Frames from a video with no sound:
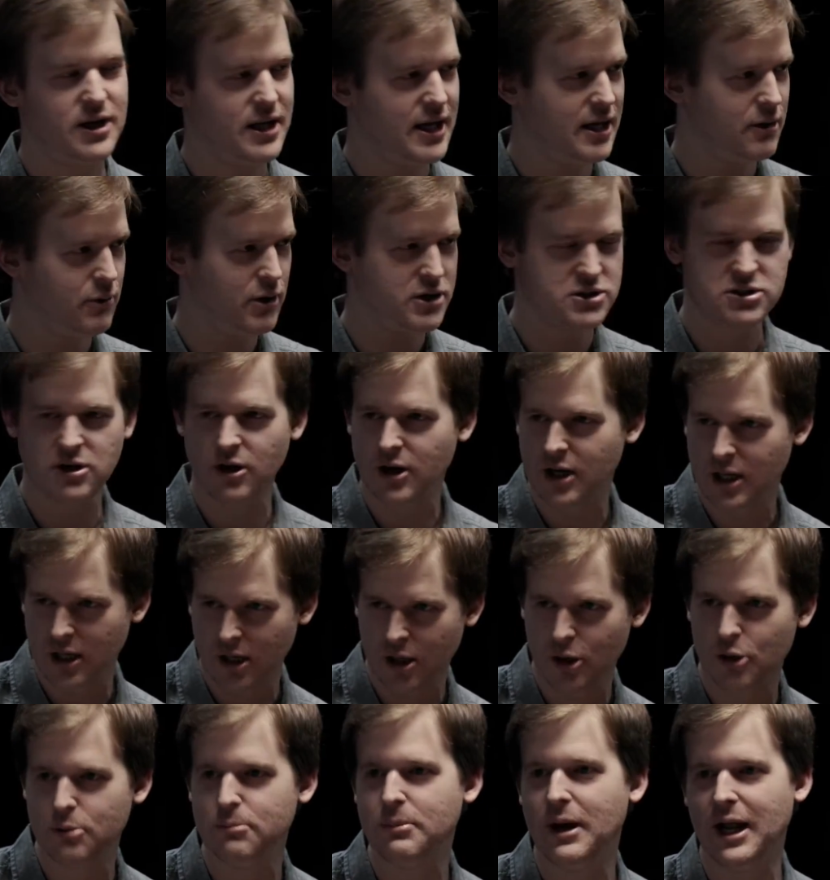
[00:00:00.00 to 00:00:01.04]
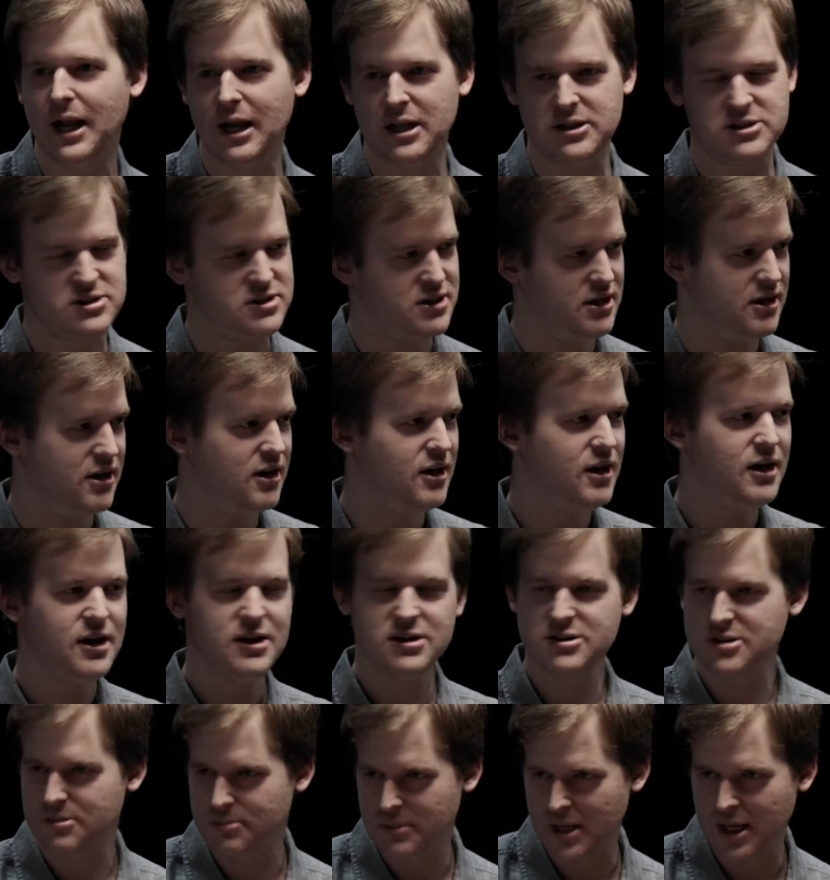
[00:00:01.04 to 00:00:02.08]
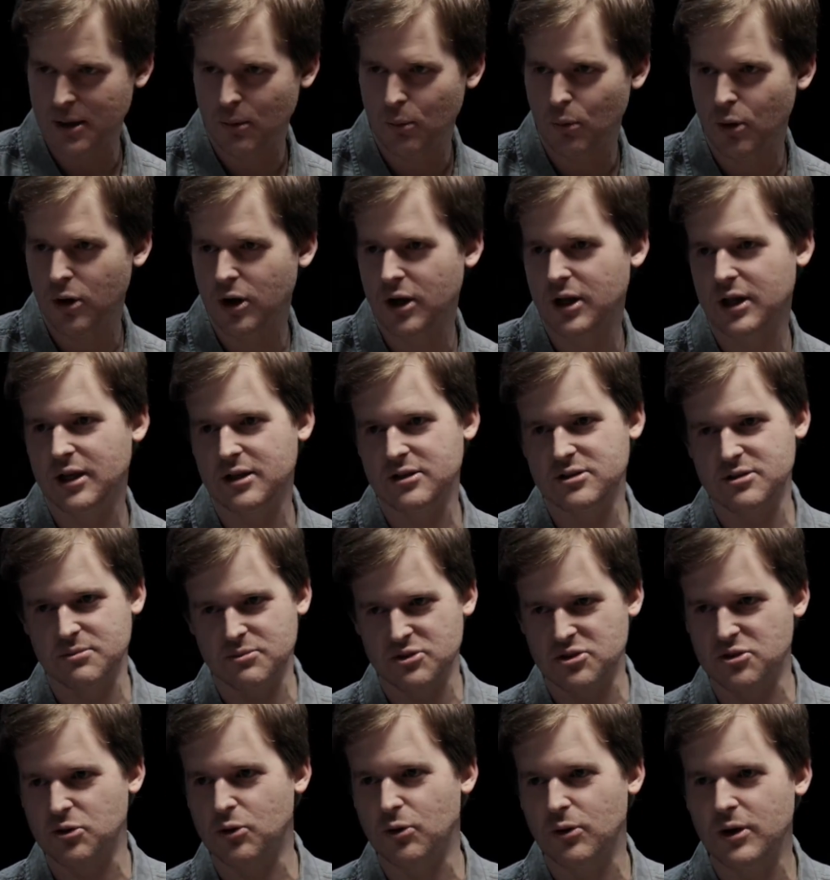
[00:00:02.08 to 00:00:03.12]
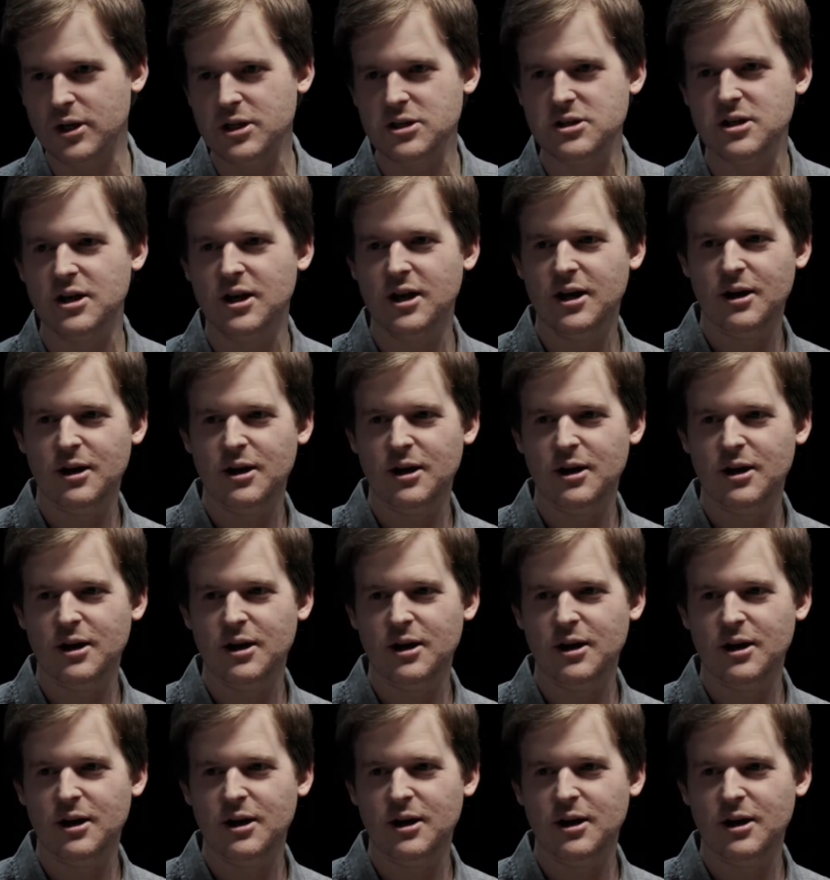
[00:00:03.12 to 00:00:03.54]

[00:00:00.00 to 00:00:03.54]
How I tie a load balancer, some networking, some storage,